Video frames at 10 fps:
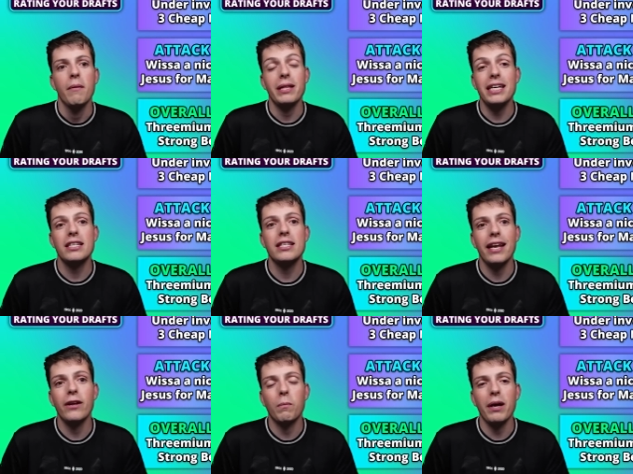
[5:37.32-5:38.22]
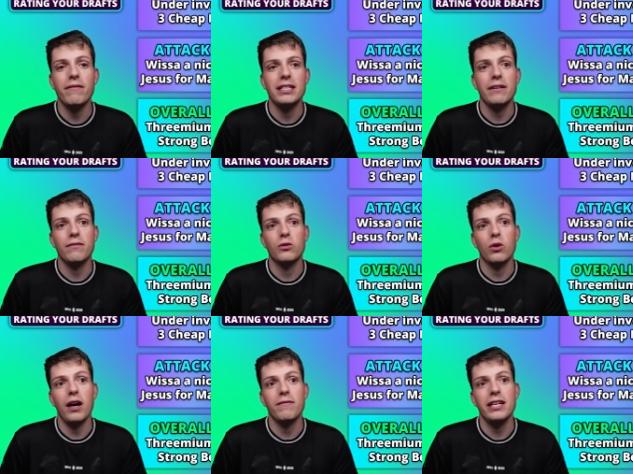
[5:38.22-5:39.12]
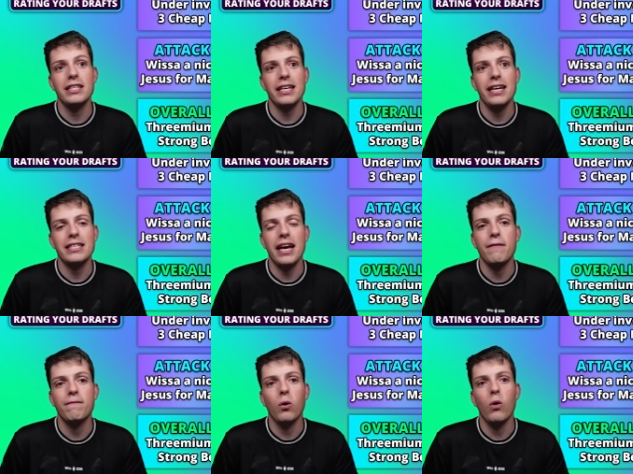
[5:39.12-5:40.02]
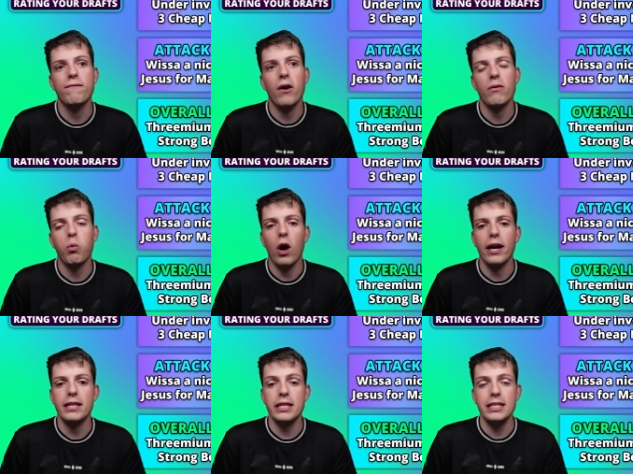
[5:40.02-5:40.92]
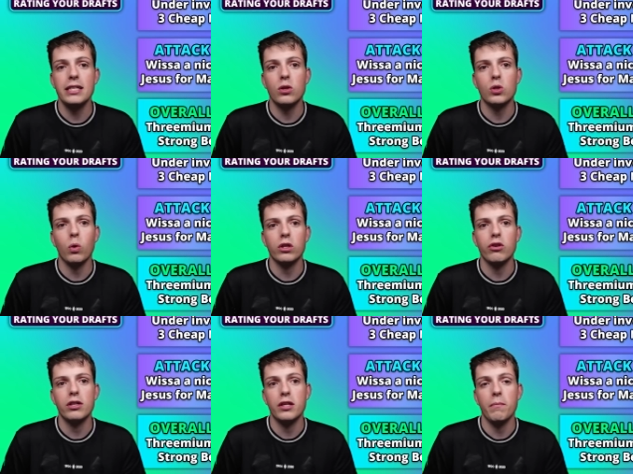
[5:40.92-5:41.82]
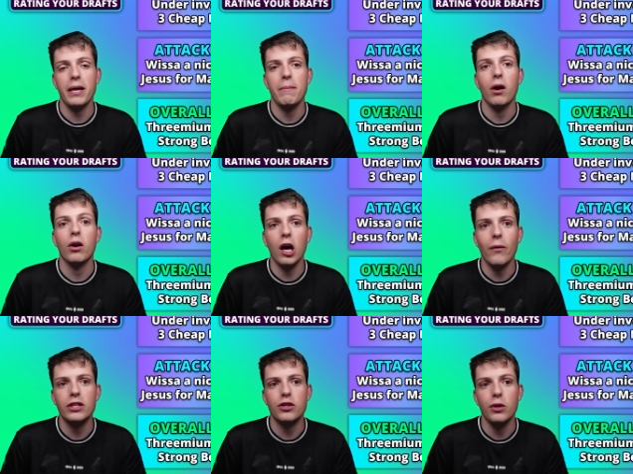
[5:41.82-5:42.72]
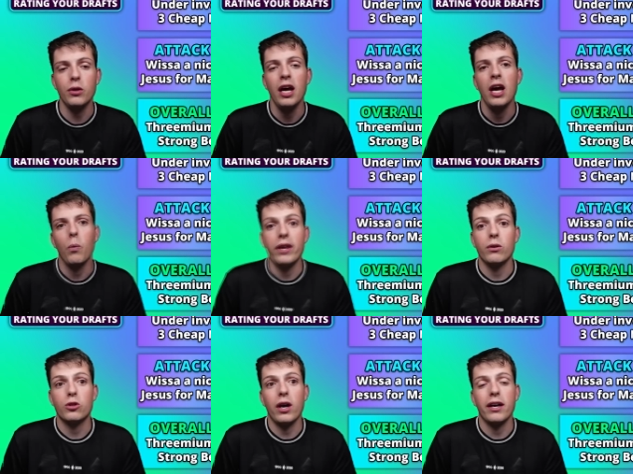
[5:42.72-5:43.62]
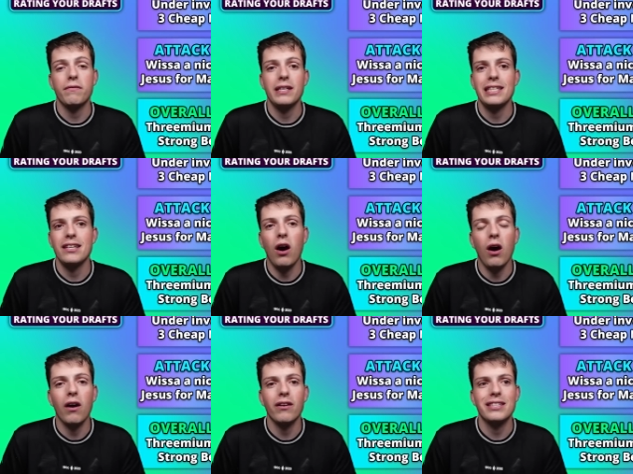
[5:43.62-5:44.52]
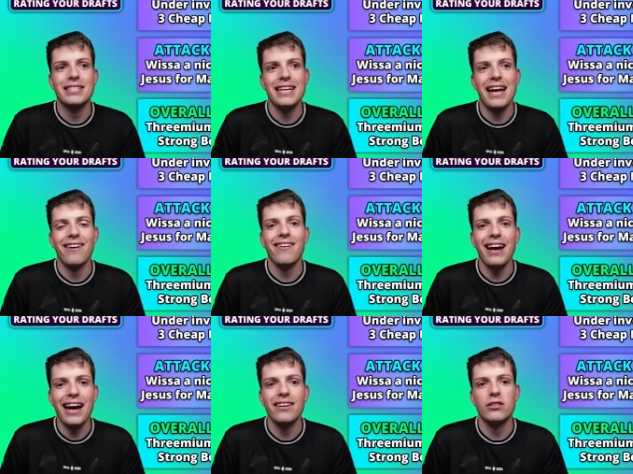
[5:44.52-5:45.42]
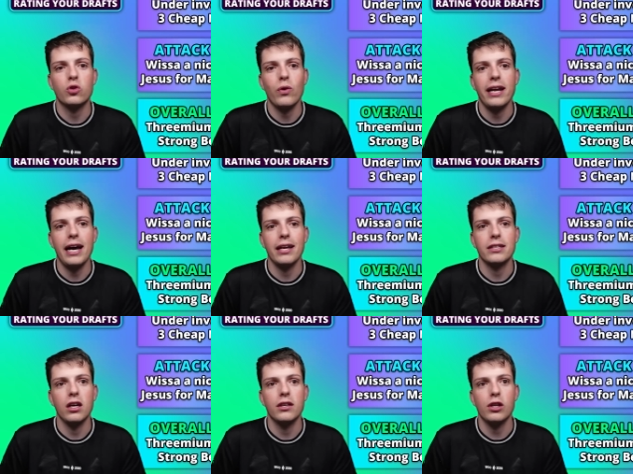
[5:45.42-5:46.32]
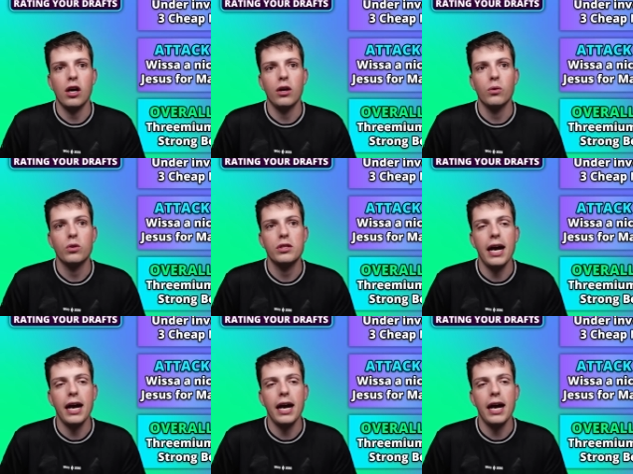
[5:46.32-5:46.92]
But this is a little bit of a different draft. This is a 4-5-1, and this is a squad structure that people are going to when you're trying to fit in Haaland, Salah, and Trent Alexander-Arnold.